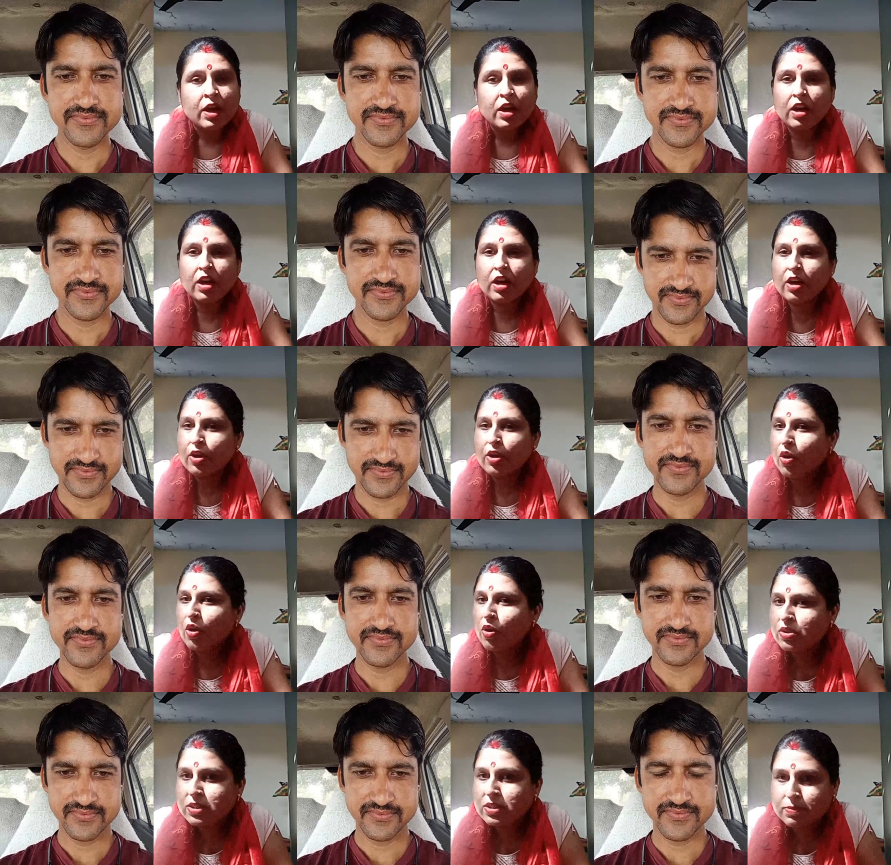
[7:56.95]

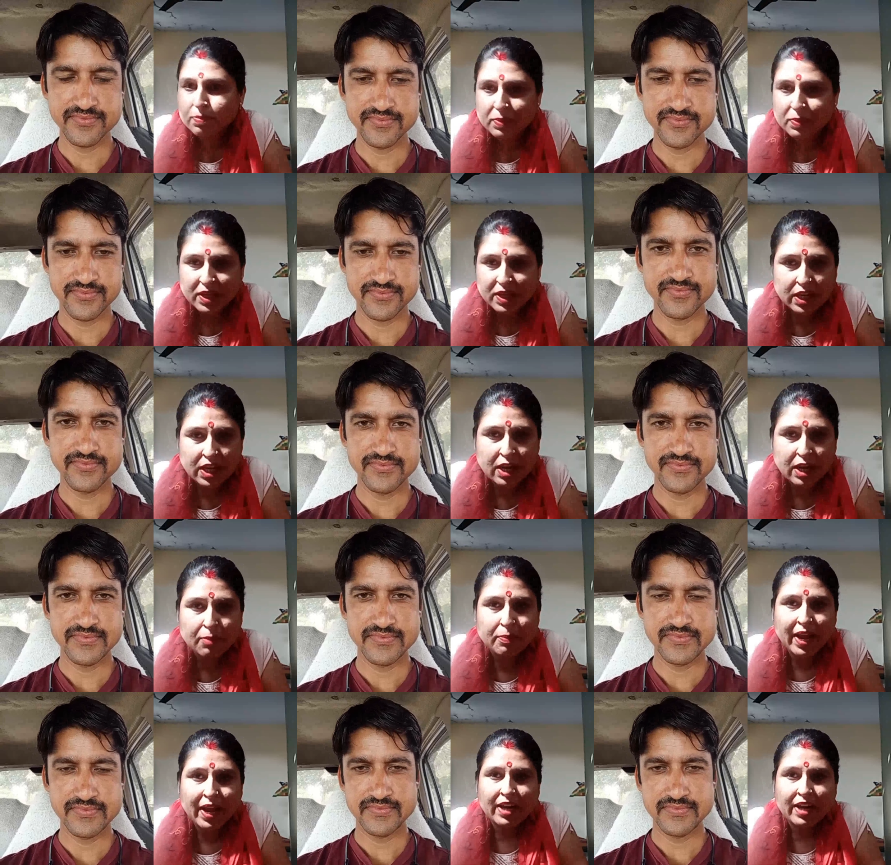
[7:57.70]
Speaker 1: No
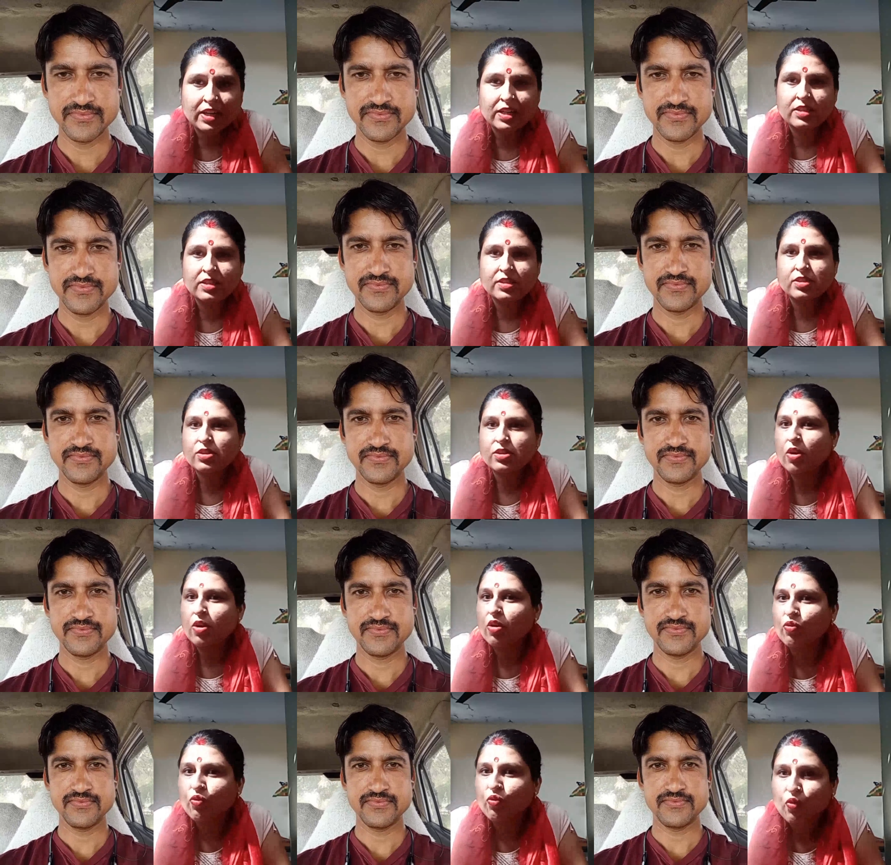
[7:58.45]
speaking practice,
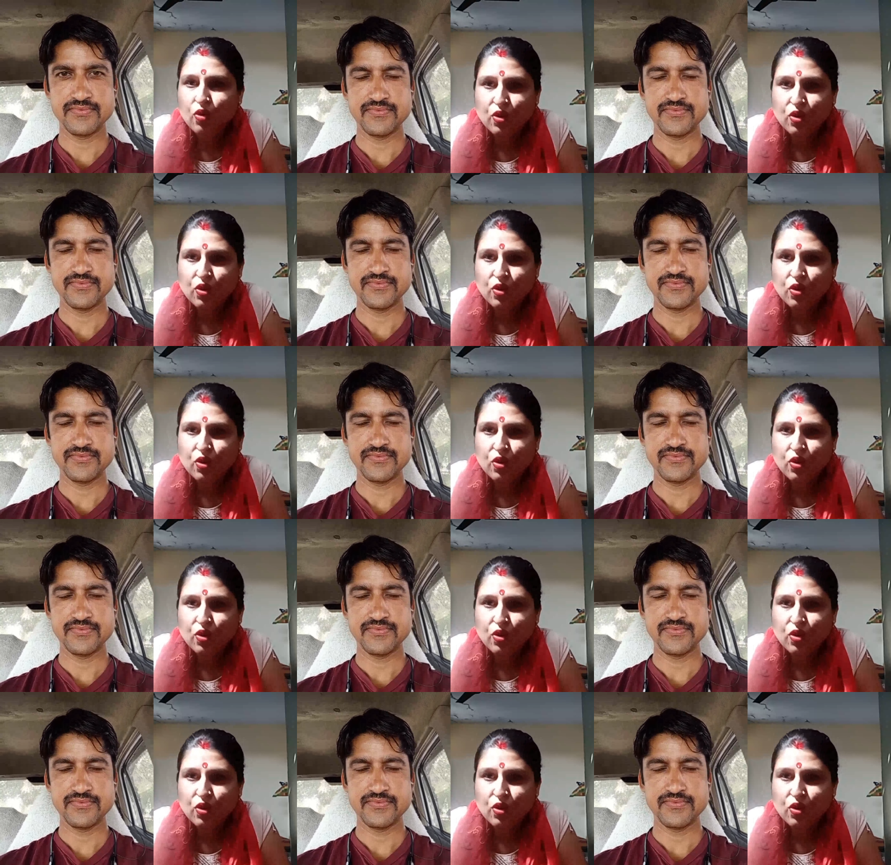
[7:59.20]
not